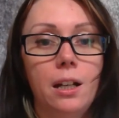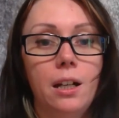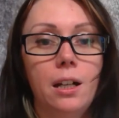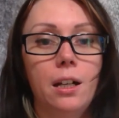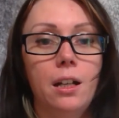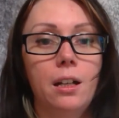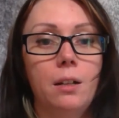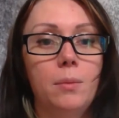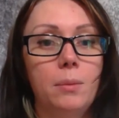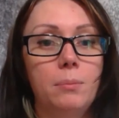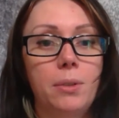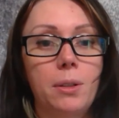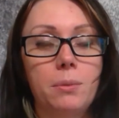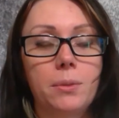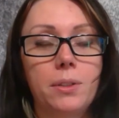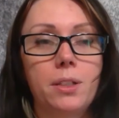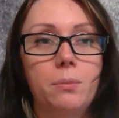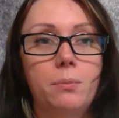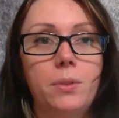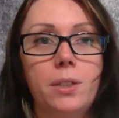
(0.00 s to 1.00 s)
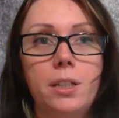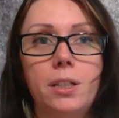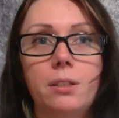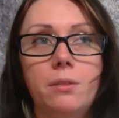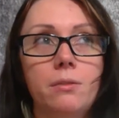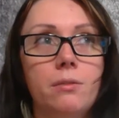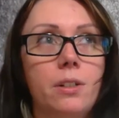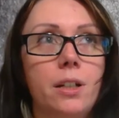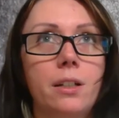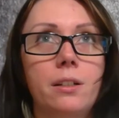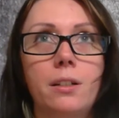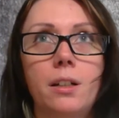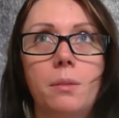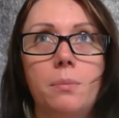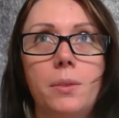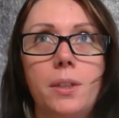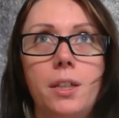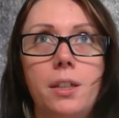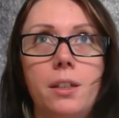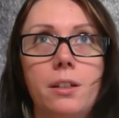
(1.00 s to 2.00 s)
I'm probably going to put it right
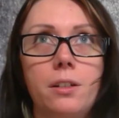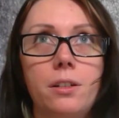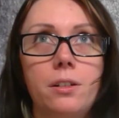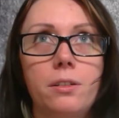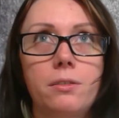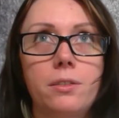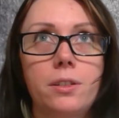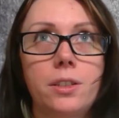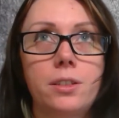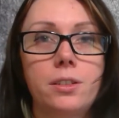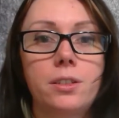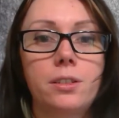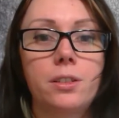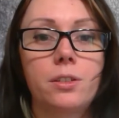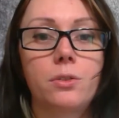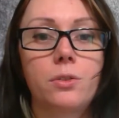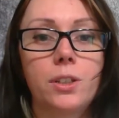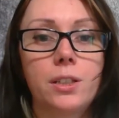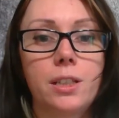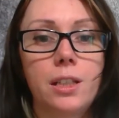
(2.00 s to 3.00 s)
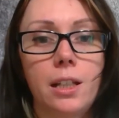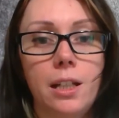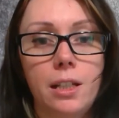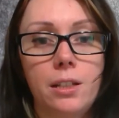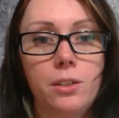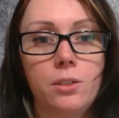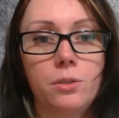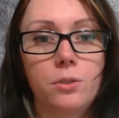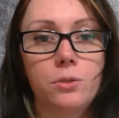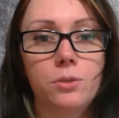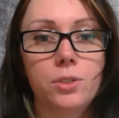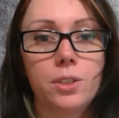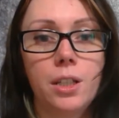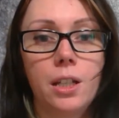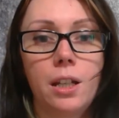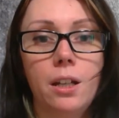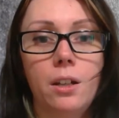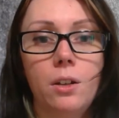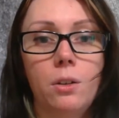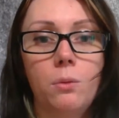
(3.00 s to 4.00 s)
up here. This is a grid that I use
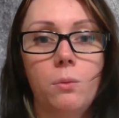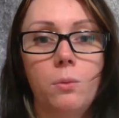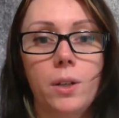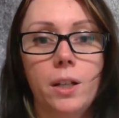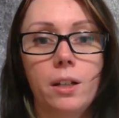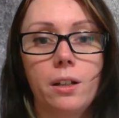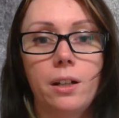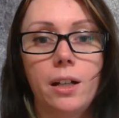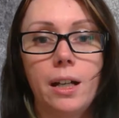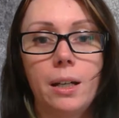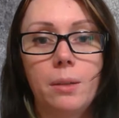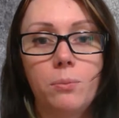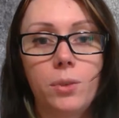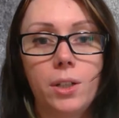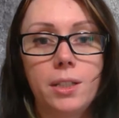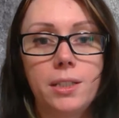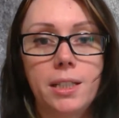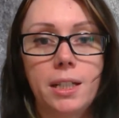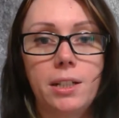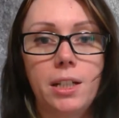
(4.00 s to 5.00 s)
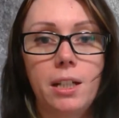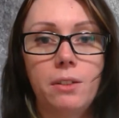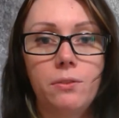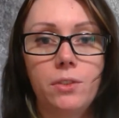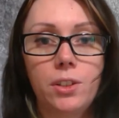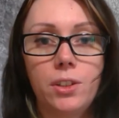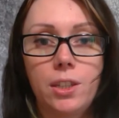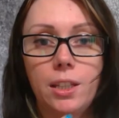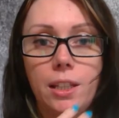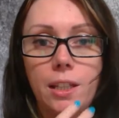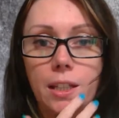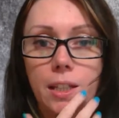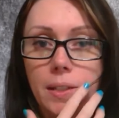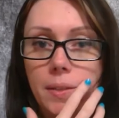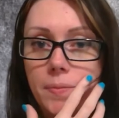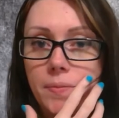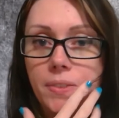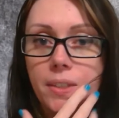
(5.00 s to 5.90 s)
where I break down everything